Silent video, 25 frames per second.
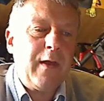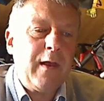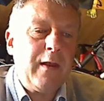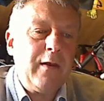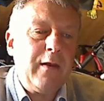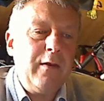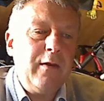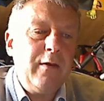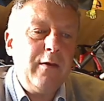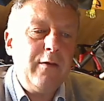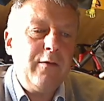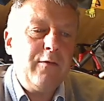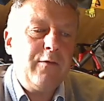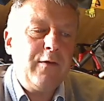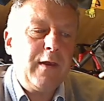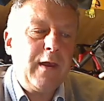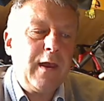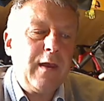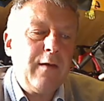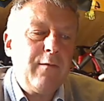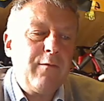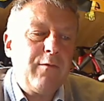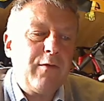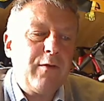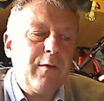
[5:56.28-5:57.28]
then she
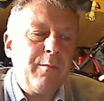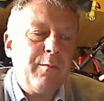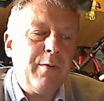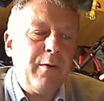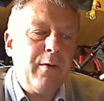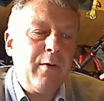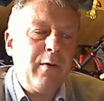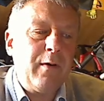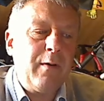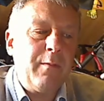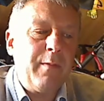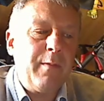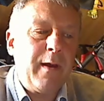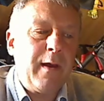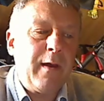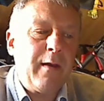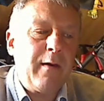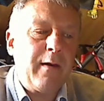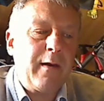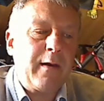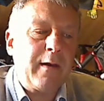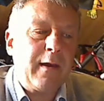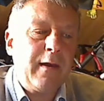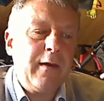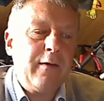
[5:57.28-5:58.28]
gives the polar
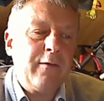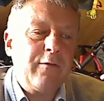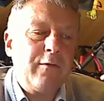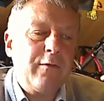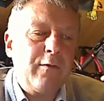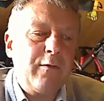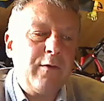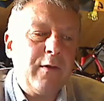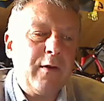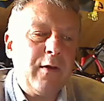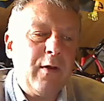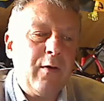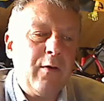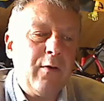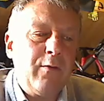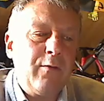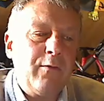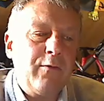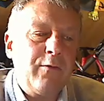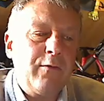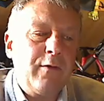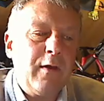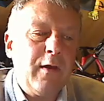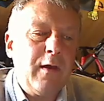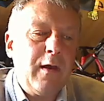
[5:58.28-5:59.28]
bear a kiss on the
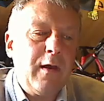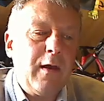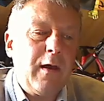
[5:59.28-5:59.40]
nose